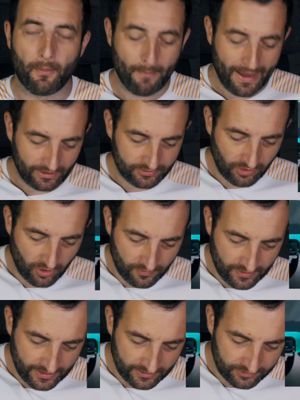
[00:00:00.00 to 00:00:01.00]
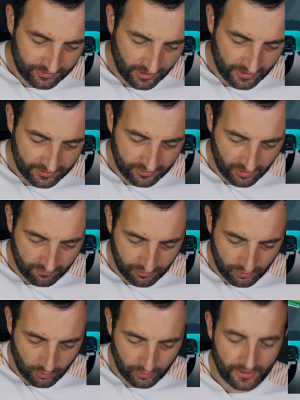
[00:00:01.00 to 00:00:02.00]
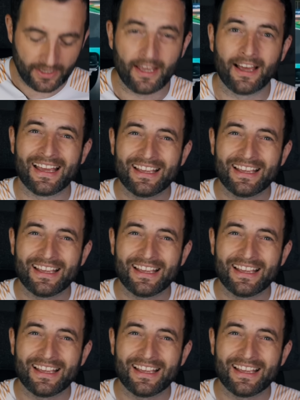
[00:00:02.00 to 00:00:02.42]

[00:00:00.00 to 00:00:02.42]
Max on the inside of the corner here